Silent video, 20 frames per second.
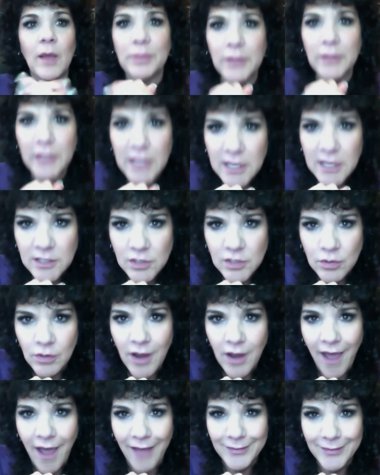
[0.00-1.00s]
Please do
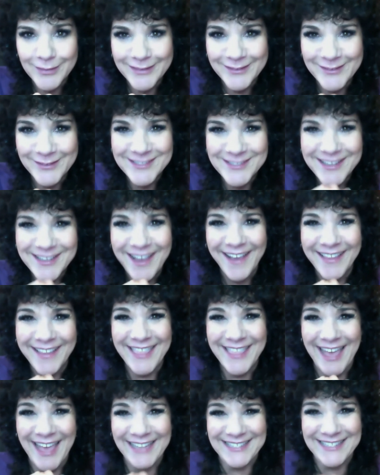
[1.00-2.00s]
not lose
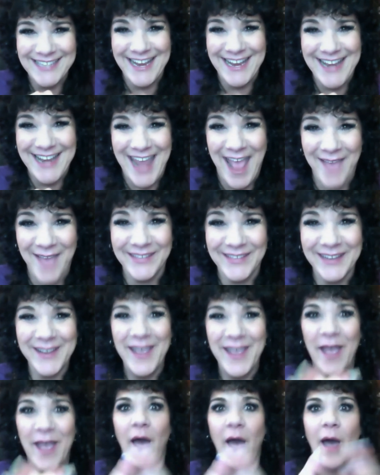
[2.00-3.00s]
that
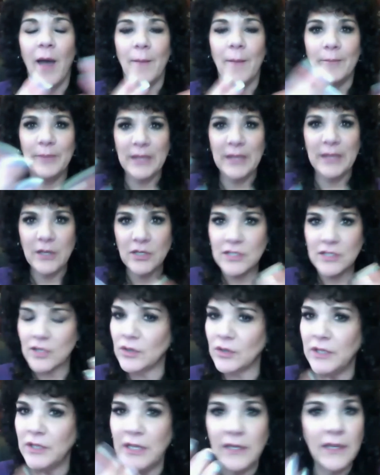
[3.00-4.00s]
dynamic because
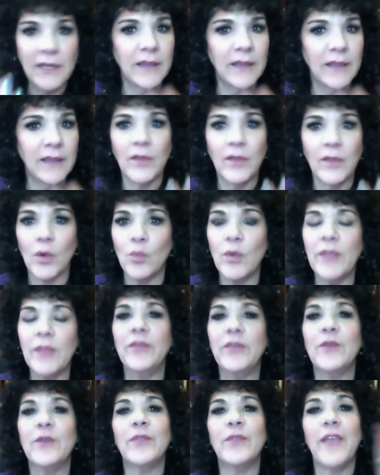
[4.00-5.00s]
they're leaning in, they're
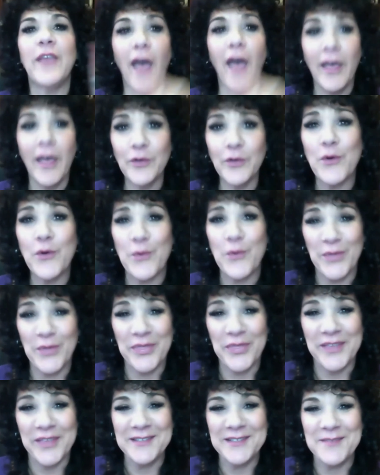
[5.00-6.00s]
with you. The other cool
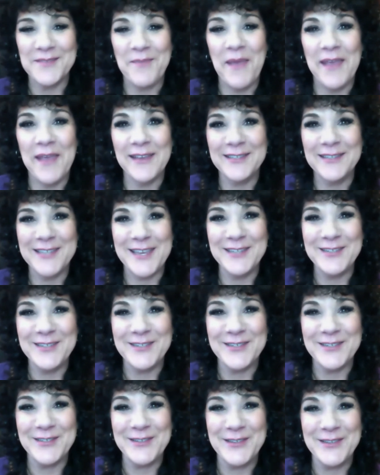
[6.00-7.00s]
thing to pay
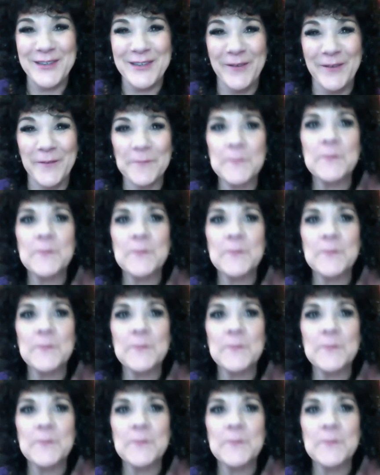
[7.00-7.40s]
attention to,